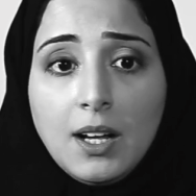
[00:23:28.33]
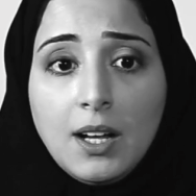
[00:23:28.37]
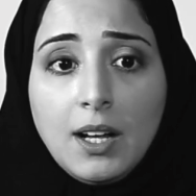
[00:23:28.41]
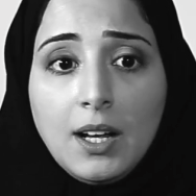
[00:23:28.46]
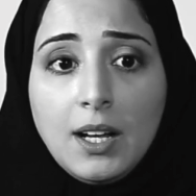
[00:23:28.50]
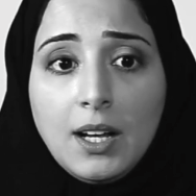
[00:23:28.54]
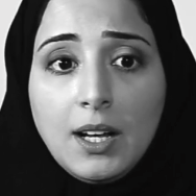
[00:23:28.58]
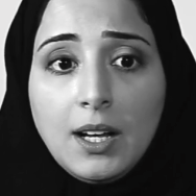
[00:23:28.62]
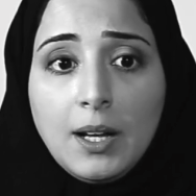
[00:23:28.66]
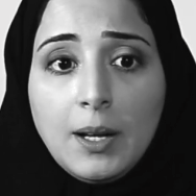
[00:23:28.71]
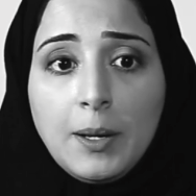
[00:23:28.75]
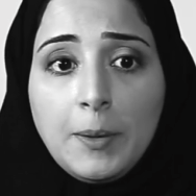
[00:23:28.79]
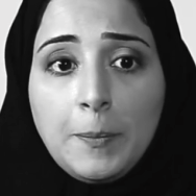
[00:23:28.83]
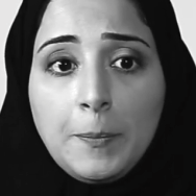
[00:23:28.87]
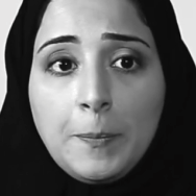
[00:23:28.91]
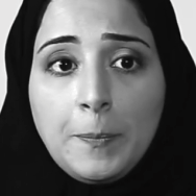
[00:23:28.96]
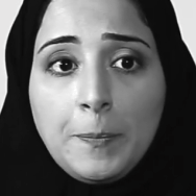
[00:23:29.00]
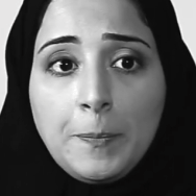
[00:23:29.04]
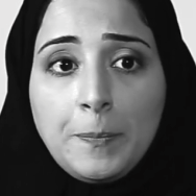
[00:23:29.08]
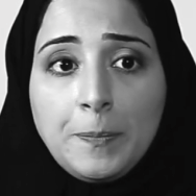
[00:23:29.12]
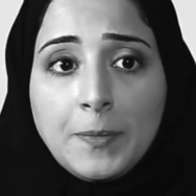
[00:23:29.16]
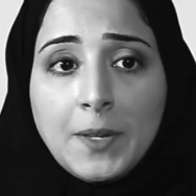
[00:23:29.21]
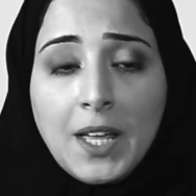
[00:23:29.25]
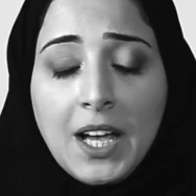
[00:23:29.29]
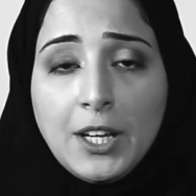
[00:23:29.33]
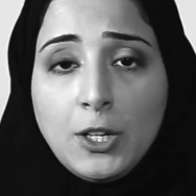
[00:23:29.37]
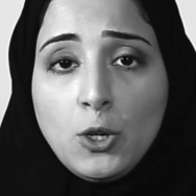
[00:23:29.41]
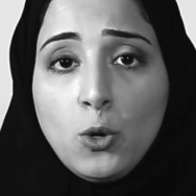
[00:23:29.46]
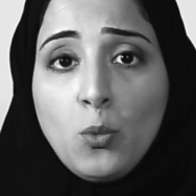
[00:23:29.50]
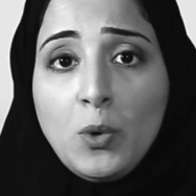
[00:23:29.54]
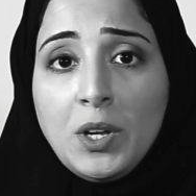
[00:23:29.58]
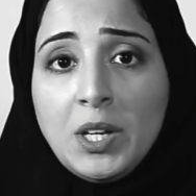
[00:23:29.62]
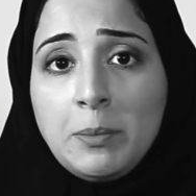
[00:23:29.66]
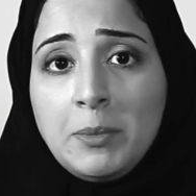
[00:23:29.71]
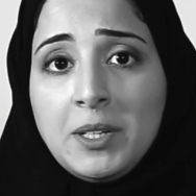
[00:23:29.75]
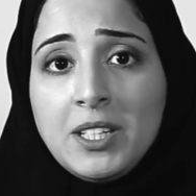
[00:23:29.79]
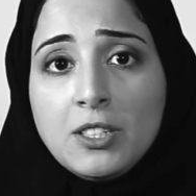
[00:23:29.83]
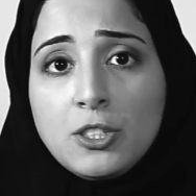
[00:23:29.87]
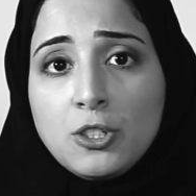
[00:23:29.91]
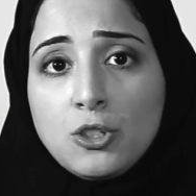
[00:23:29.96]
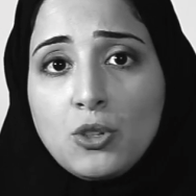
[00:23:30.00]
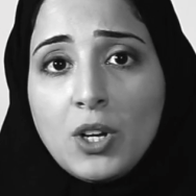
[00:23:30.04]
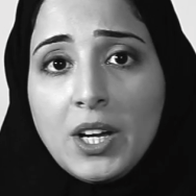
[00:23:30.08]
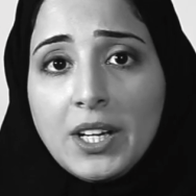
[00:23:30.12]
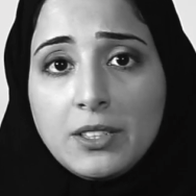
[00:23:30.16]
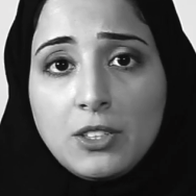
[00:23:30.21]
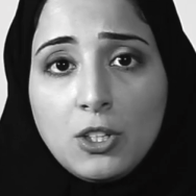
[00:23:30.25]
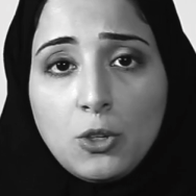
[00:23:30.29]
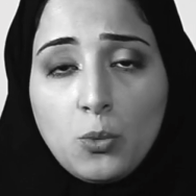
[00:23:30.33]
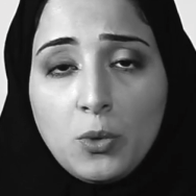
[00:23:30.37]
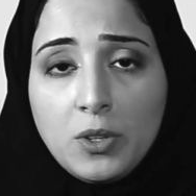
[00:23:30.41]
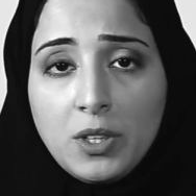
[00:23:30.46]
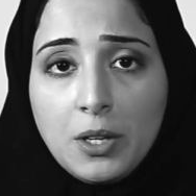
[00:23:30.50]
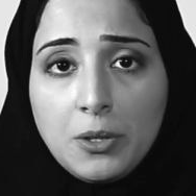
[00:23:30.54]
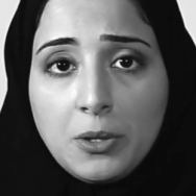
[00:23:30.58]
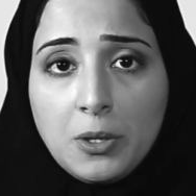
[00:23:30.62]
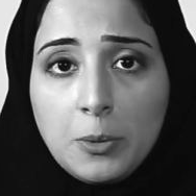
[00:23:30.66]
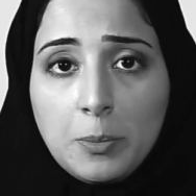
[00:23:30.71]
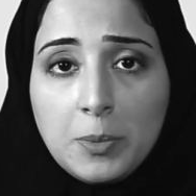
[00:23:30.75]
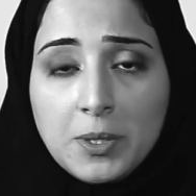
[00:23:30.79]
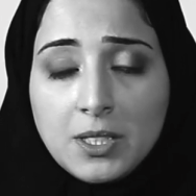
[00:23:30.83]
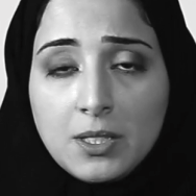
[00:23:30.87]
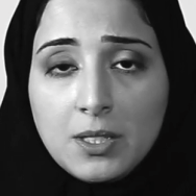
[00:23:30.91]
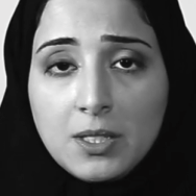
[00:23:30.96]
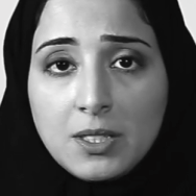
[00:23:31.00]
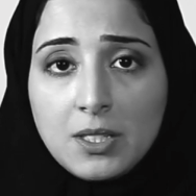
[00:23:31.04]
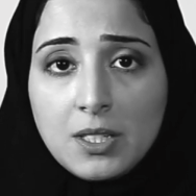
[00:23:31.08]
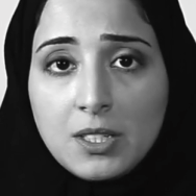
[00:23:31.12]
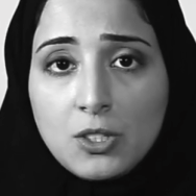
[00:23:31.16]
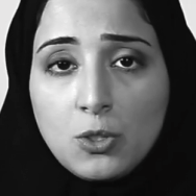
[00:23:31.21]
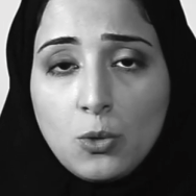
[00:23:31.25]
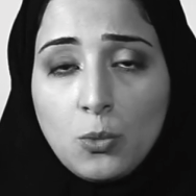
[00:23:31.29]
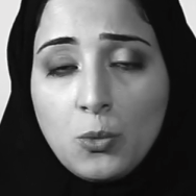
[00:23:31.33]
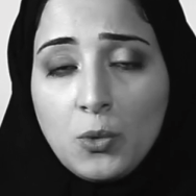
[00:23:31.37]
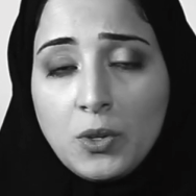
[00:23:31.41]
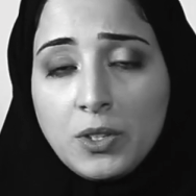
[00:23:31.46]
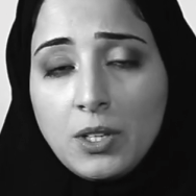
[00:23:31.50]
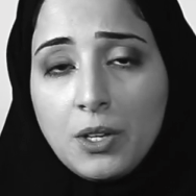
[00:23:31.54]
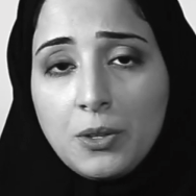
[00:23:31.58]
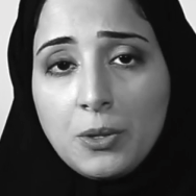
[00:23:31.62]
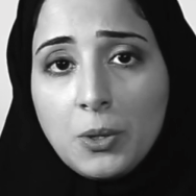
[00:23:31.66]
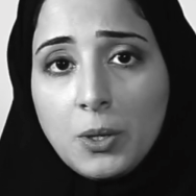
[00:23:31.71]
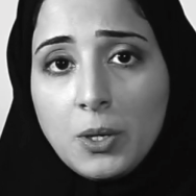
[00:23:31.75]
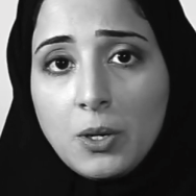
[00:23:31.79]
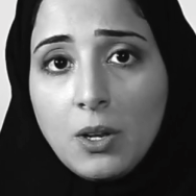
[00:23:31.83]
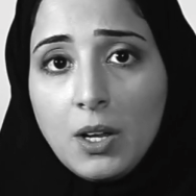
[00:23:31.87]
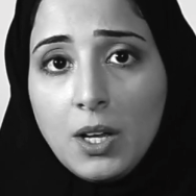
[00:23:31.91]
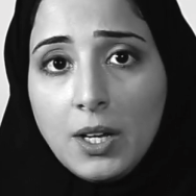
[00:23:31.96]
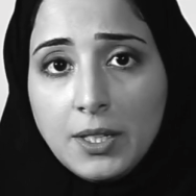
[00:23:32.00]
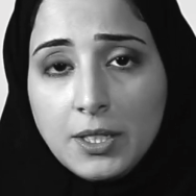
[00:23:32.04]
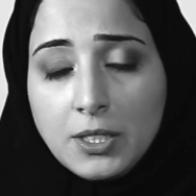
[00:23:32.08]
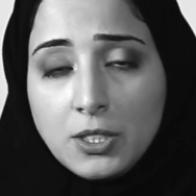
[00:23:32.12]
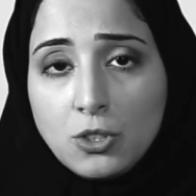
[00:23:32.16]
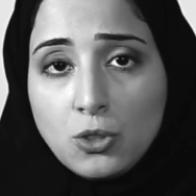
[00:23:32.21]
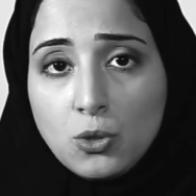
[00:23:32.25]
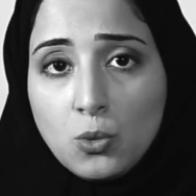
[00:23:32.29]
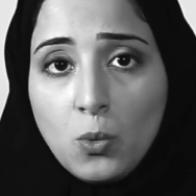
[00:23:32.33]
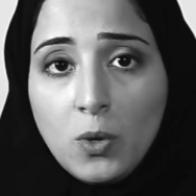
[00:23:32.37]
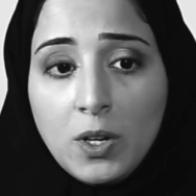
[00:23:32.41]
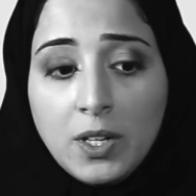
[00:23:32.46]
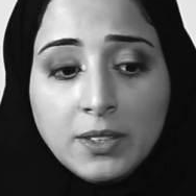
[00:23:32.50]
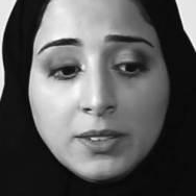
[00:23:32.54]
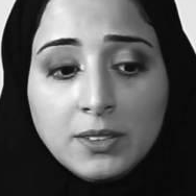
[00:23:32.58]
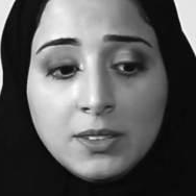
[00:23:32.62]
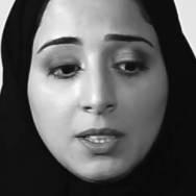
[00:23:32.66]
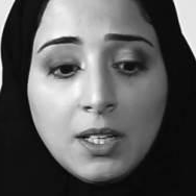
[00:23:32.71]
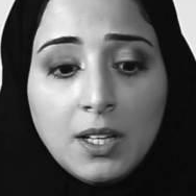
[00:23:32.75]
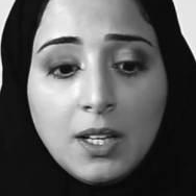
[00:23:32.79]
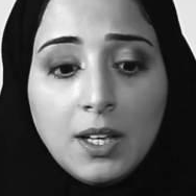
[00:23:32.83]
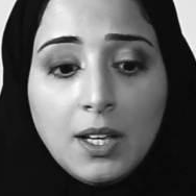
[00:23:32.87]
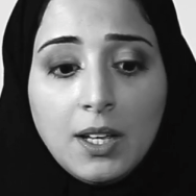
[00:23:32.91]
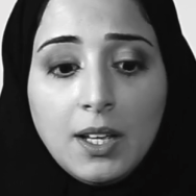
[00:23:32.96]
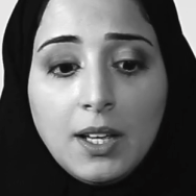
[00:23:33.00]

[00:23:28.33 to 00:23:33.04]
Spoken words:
I don't want to be distracted with other businesses and what other clients want.